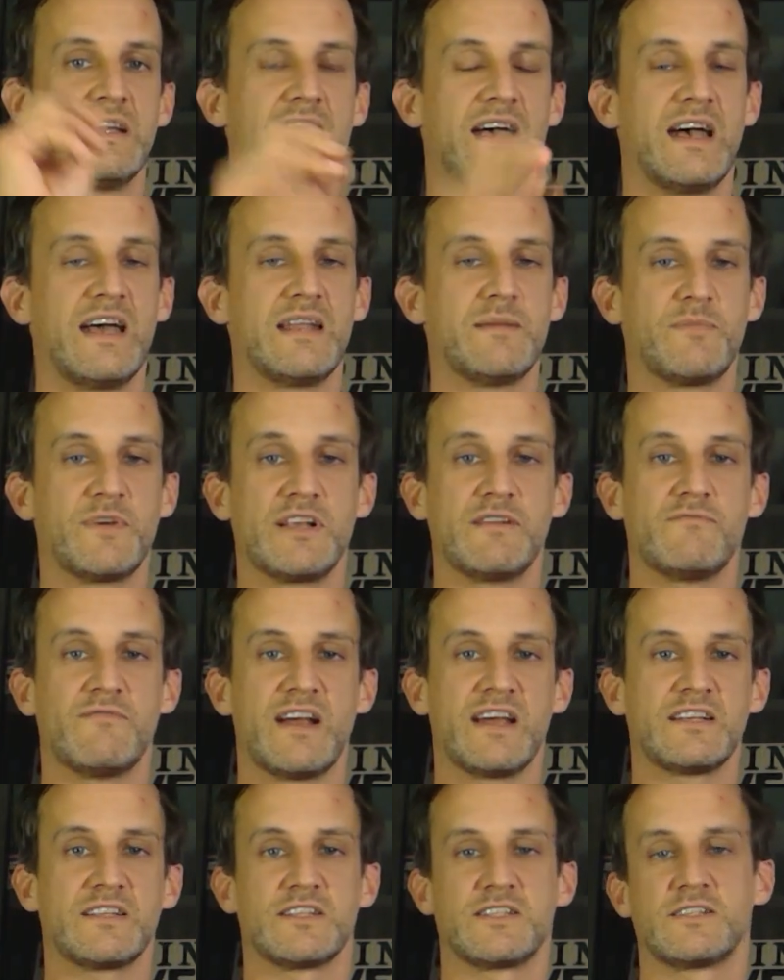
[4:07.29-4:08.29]
but it
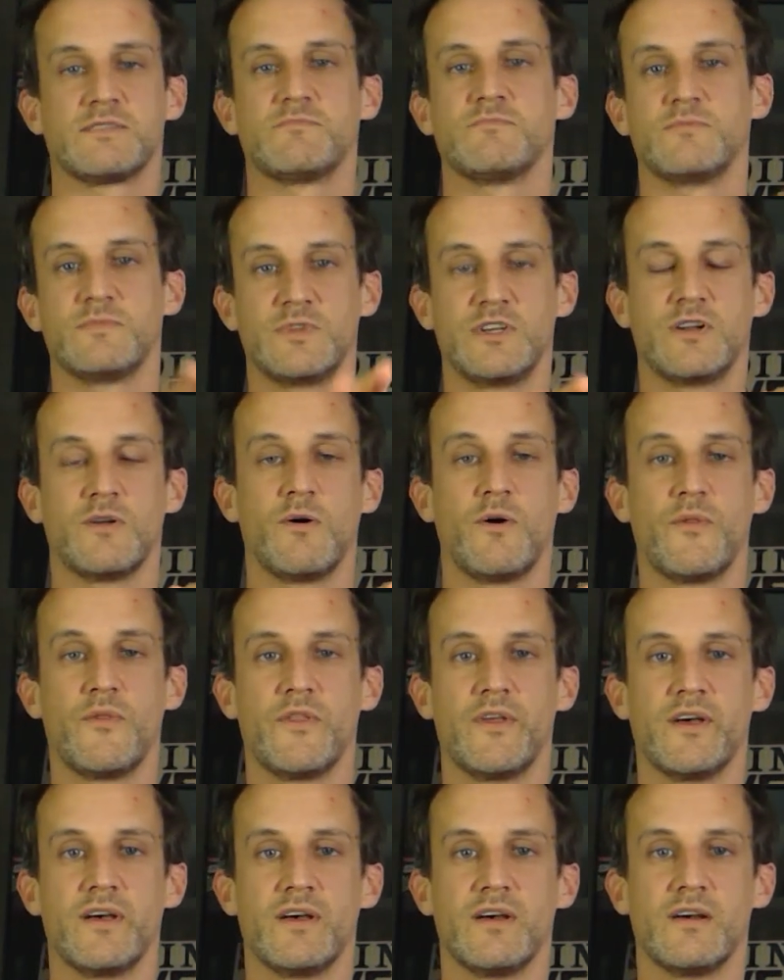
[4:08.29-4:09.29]
rests on
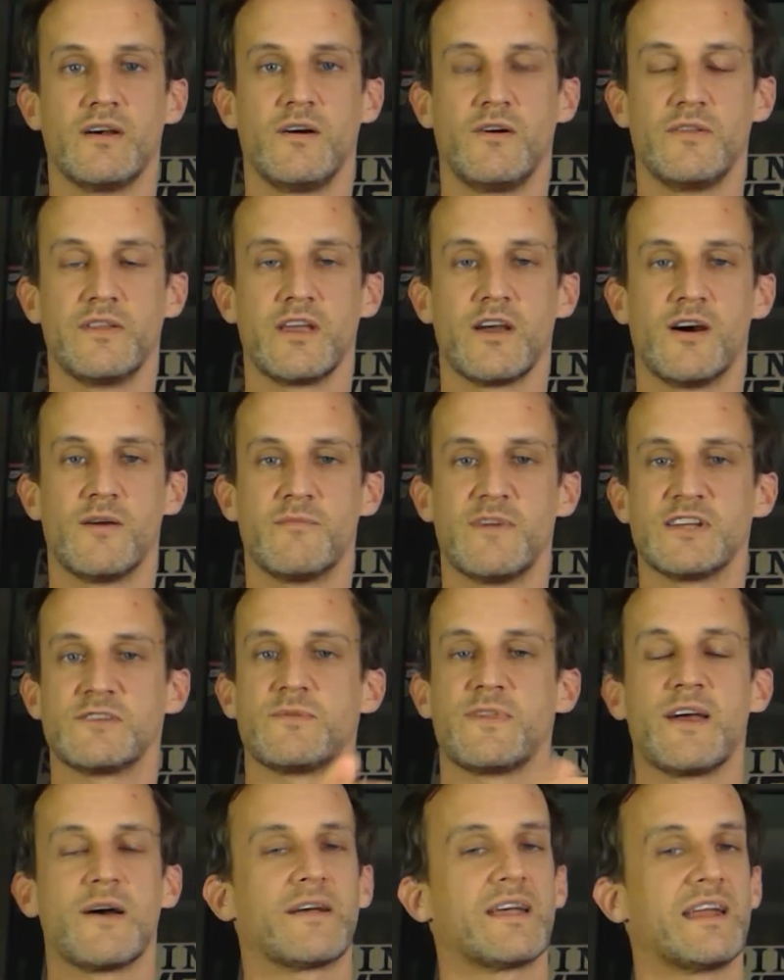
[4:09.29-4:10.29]
the armrest
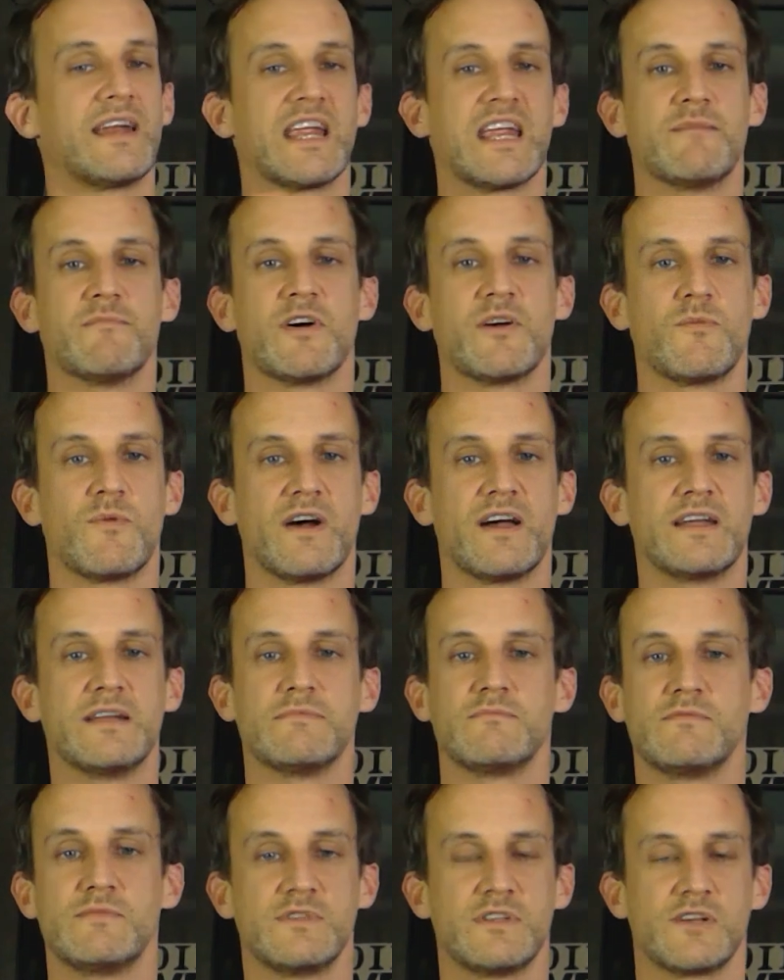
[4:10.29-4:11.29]
without getting in my
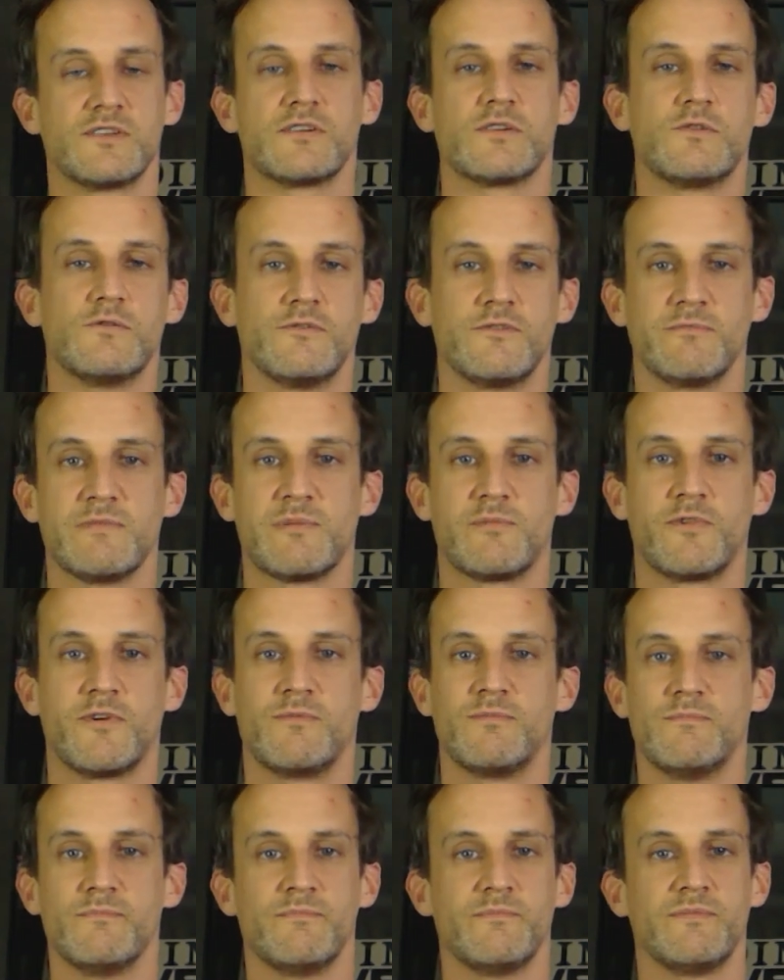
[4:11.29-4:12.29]
way. Doesn't cause me a
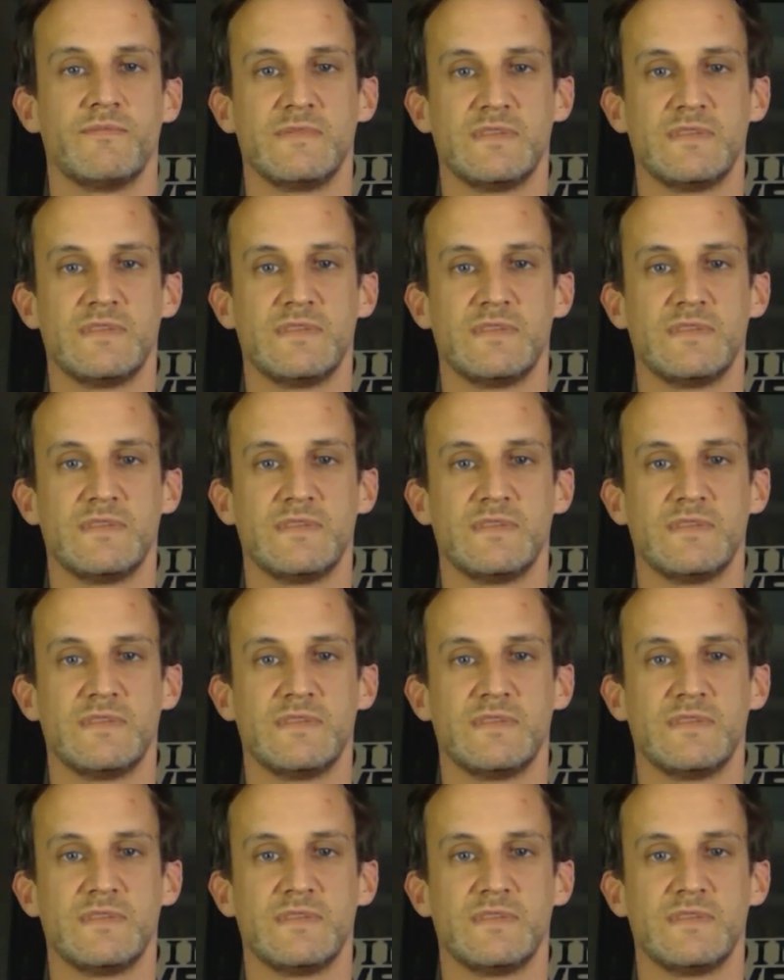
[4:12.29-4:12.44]
problem.